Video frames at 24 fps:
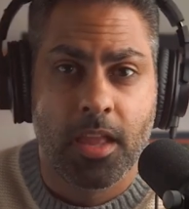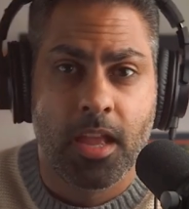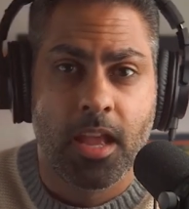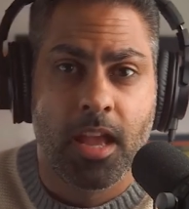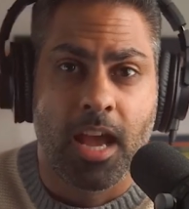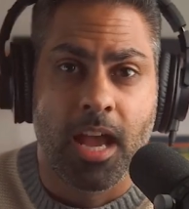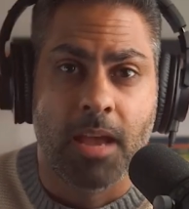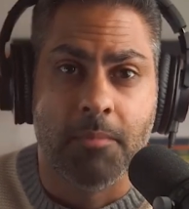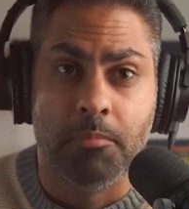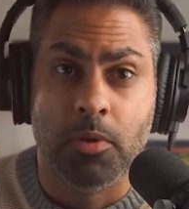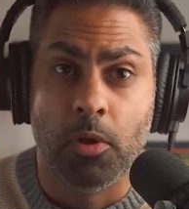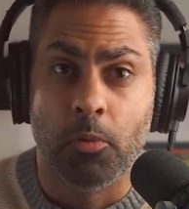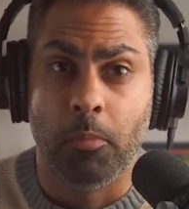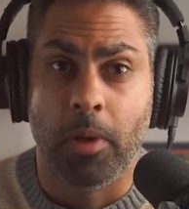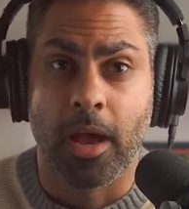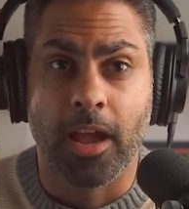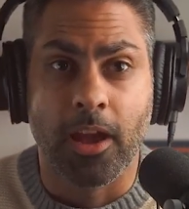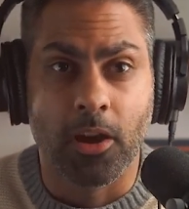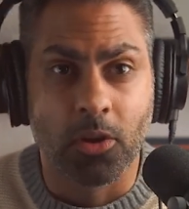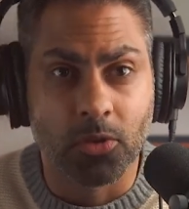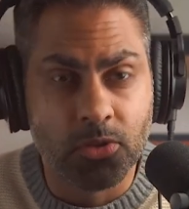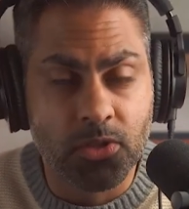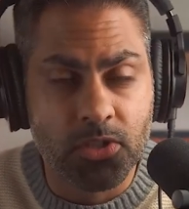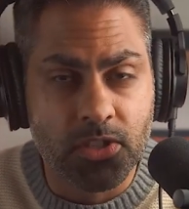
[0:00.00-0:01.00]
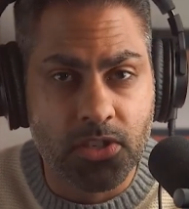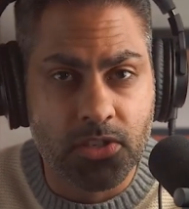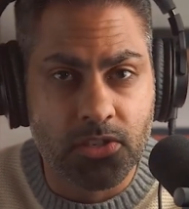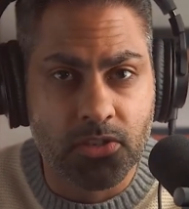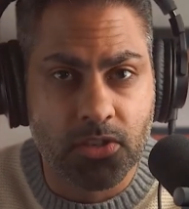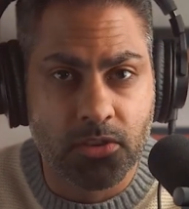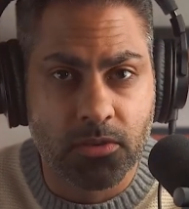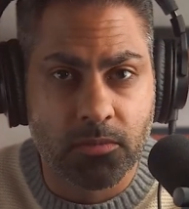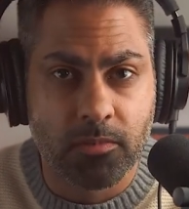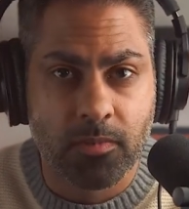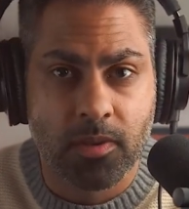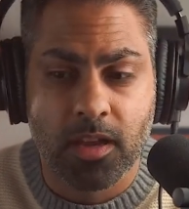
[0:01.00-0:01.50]
I built my own
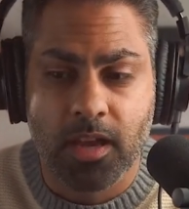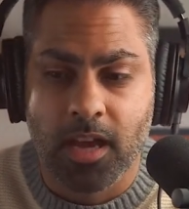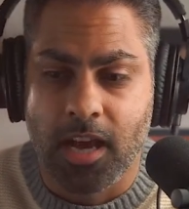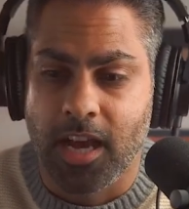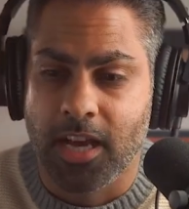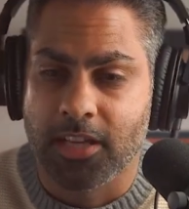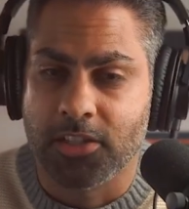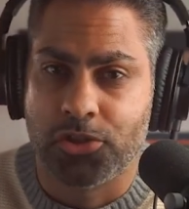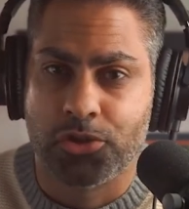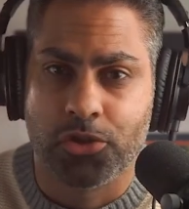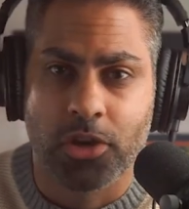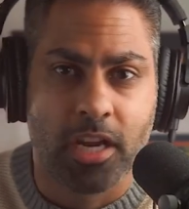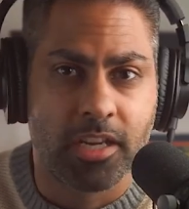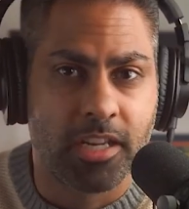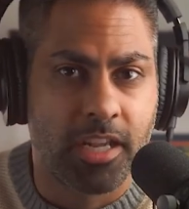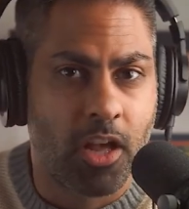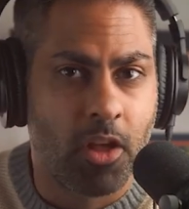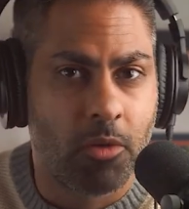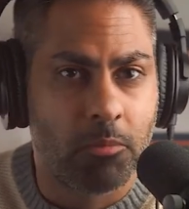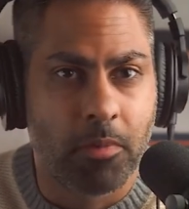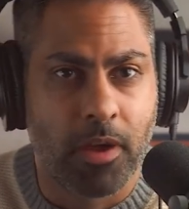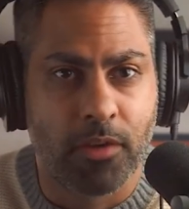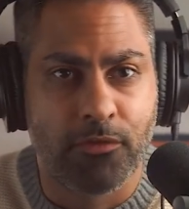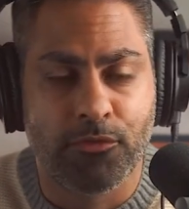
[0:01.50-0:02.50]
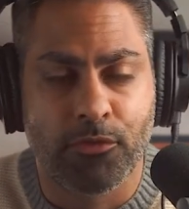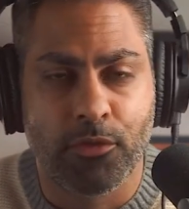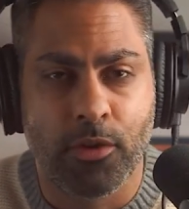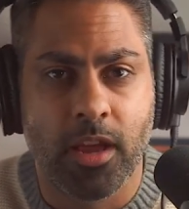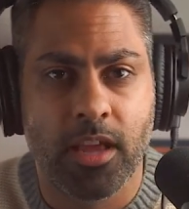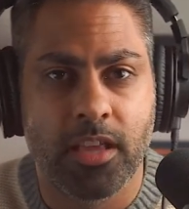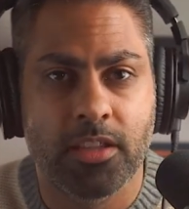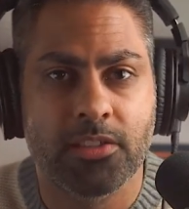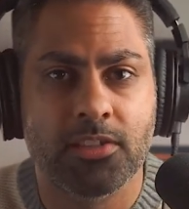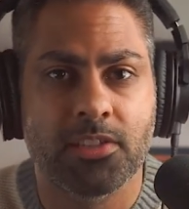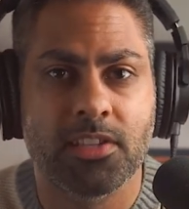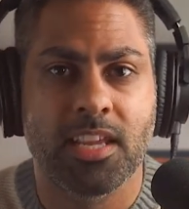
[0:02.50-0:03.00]
system. I tried to help my
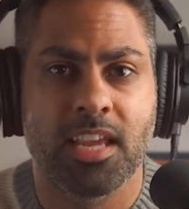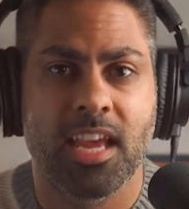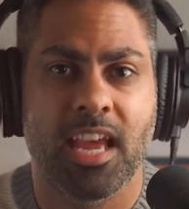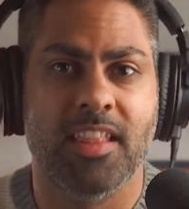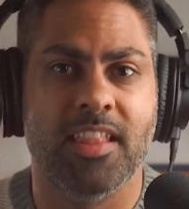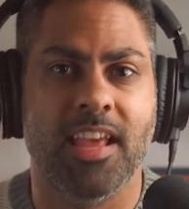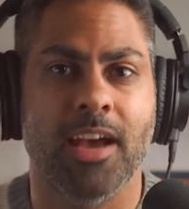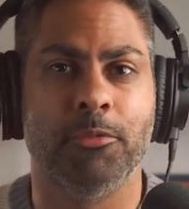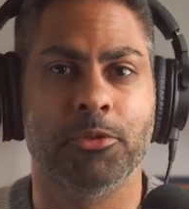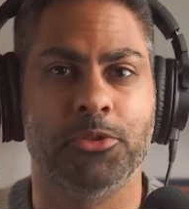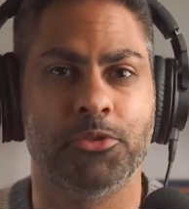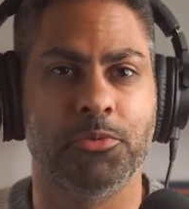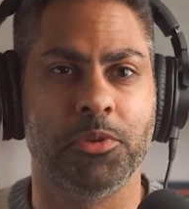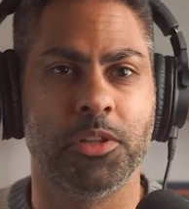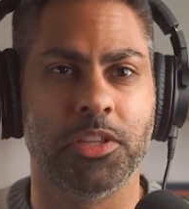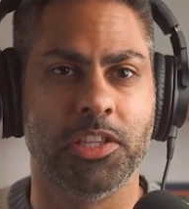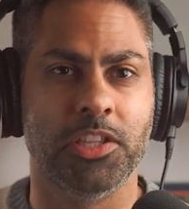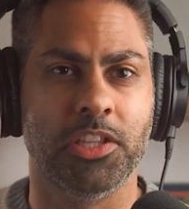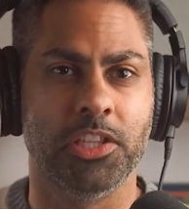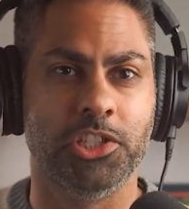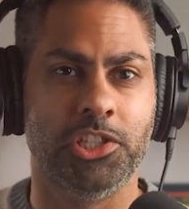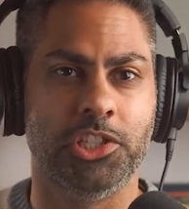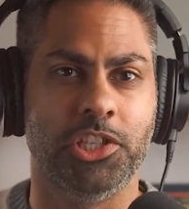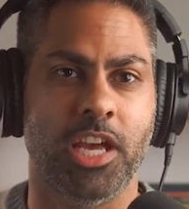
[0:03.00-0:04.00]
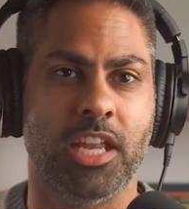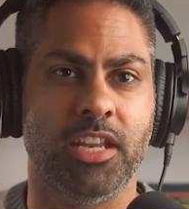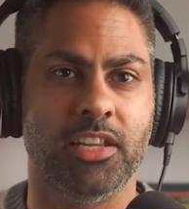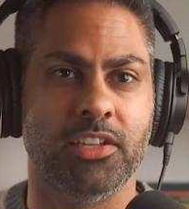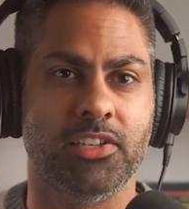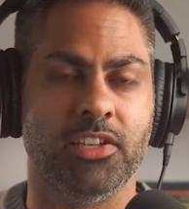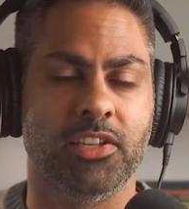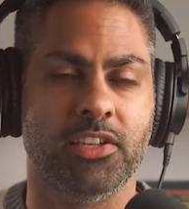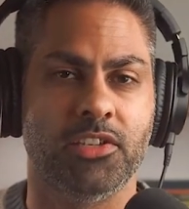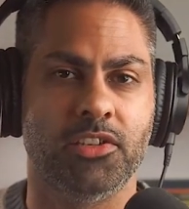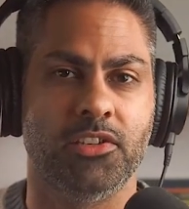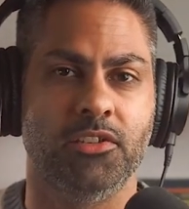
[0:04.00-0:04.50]
friends. And that was really the
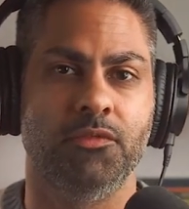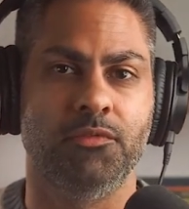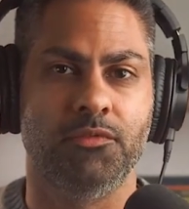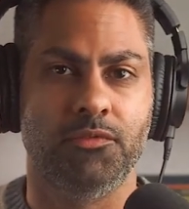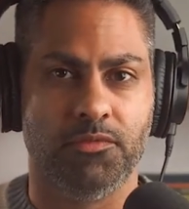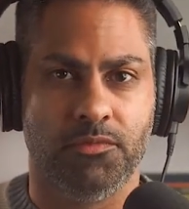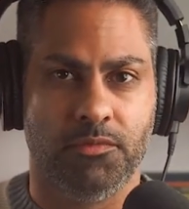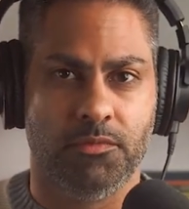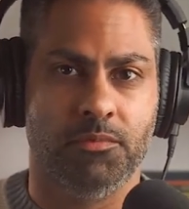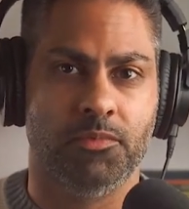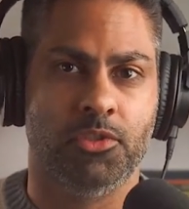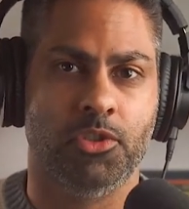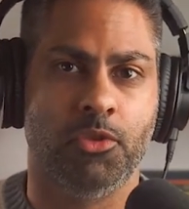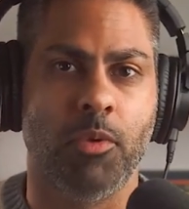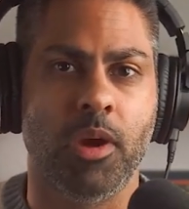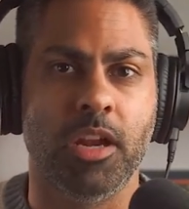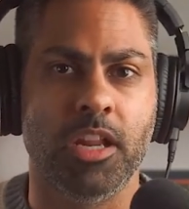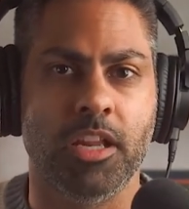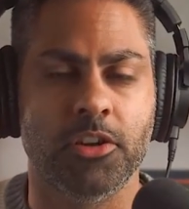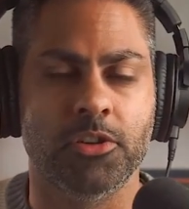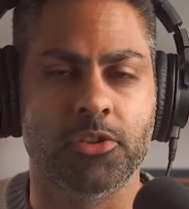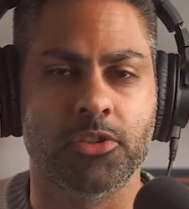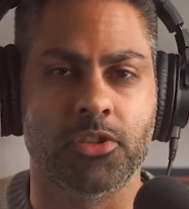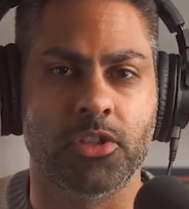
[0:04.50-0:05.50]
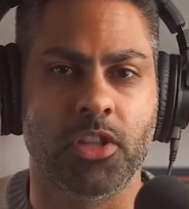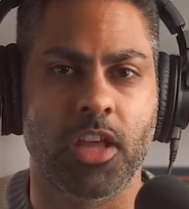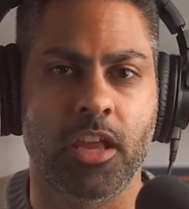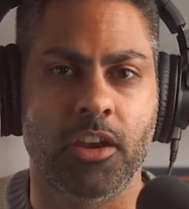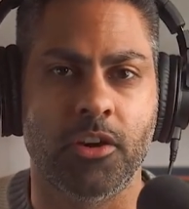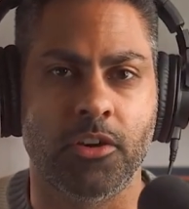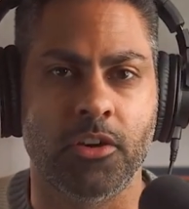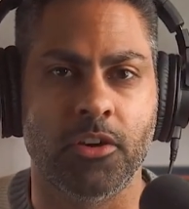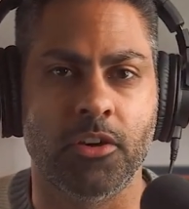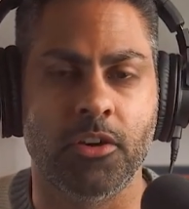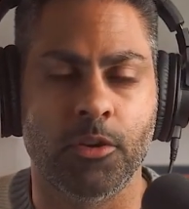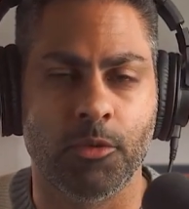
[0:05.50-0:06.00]
genesis of 20 years
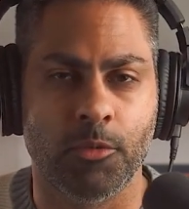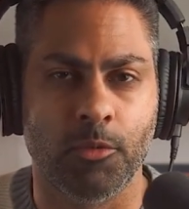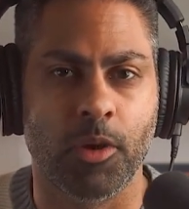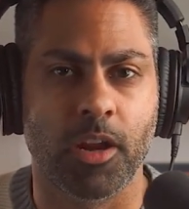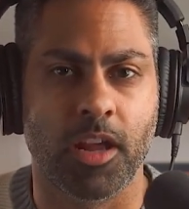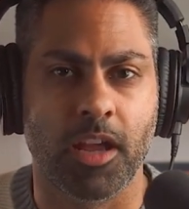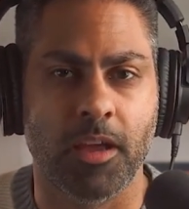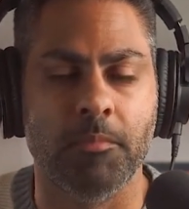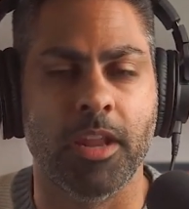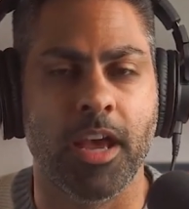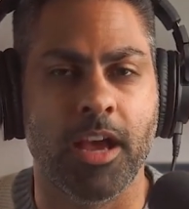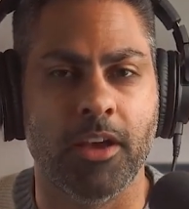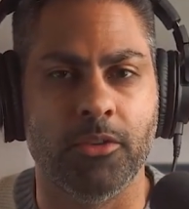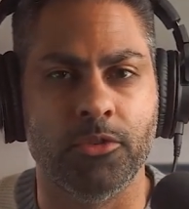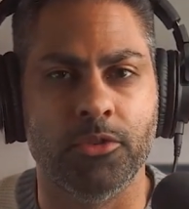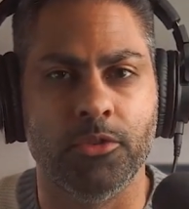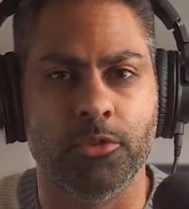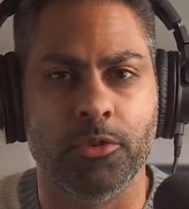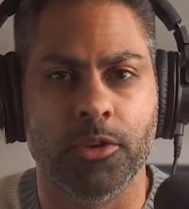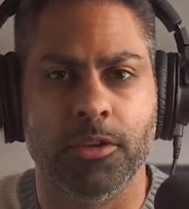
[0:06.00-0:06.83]
later, what I'm now doing.